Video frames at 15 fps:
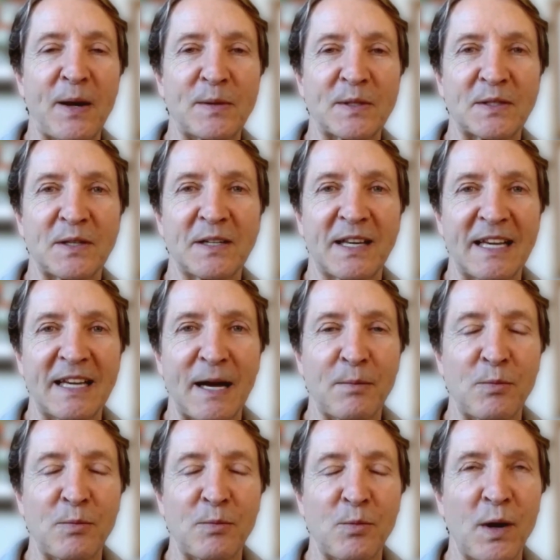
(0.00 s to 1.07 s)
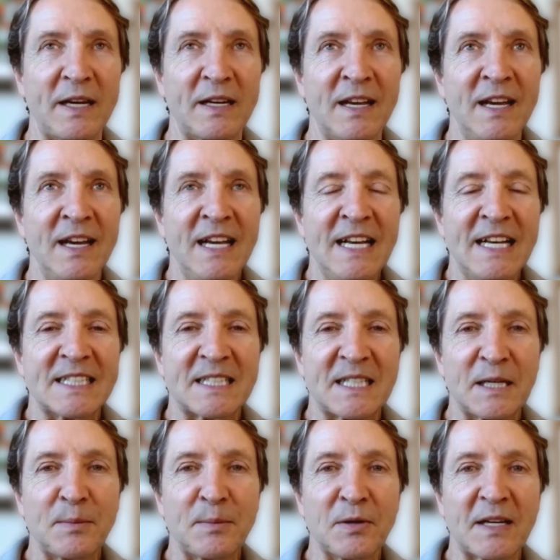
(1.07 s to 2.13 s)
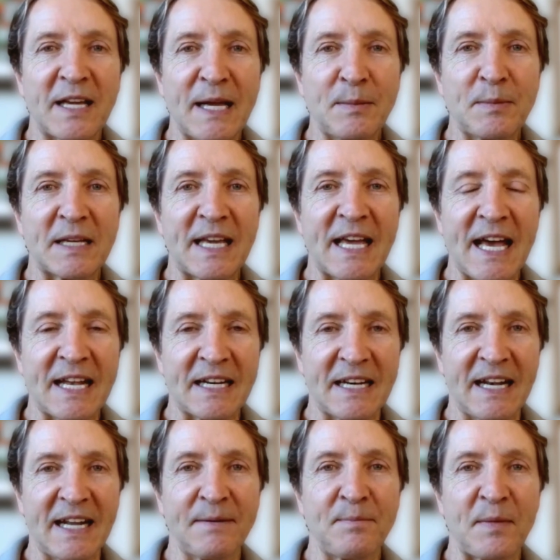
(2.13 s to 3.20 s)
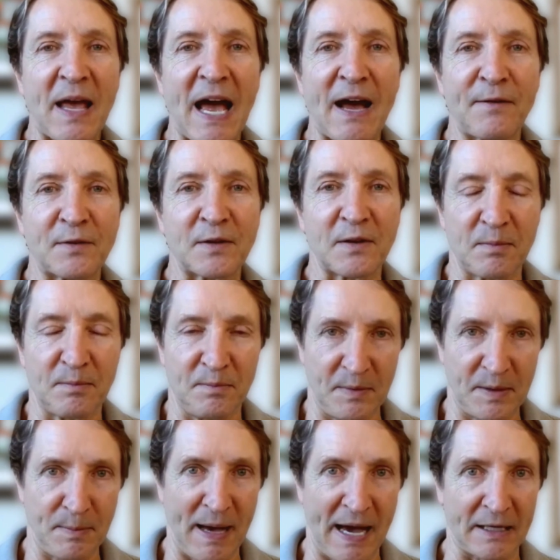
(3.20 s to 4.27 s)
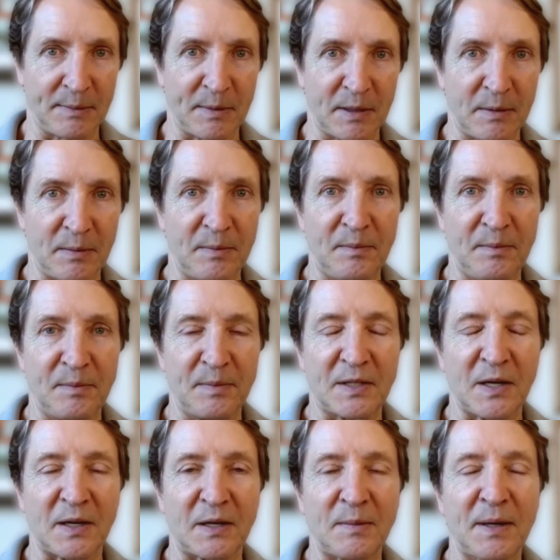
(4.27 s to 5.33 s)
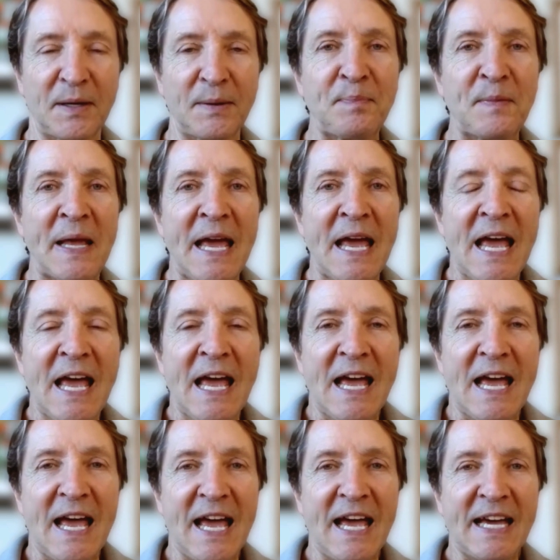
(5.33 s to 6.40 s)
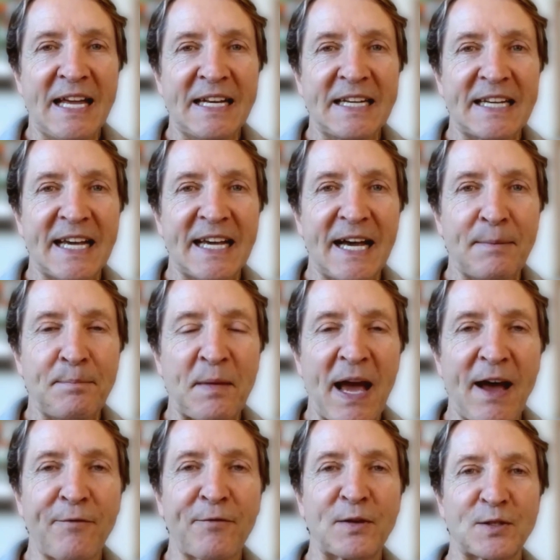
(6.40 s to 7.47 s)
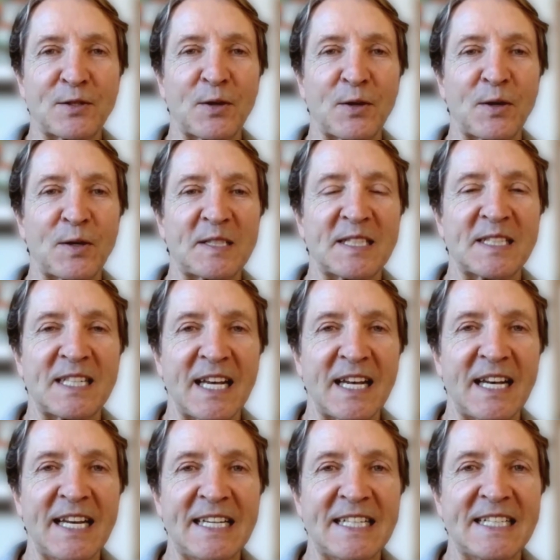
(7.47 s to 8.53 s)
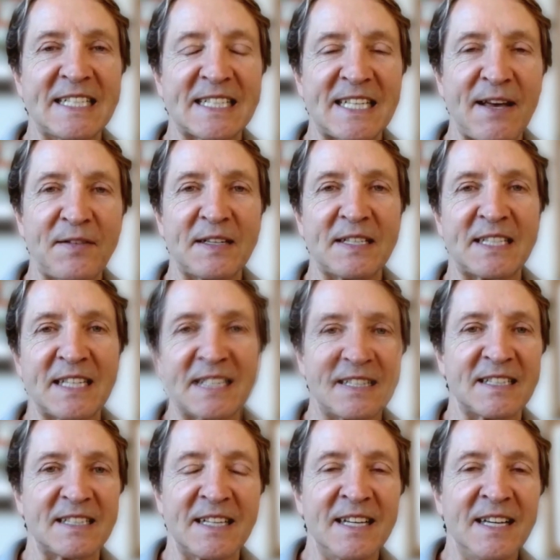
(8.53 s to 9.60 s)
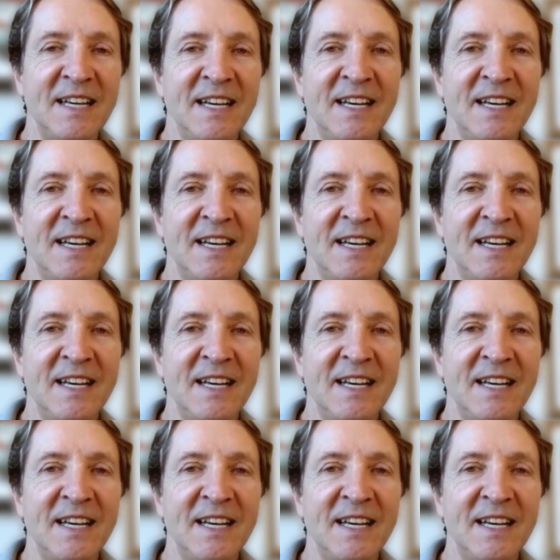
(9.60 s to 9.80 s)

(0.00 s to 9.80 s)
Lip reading: I was looking at when Sitting Bull came to Canada after the battle I'm going to be talking about, and half the sources said 1876, and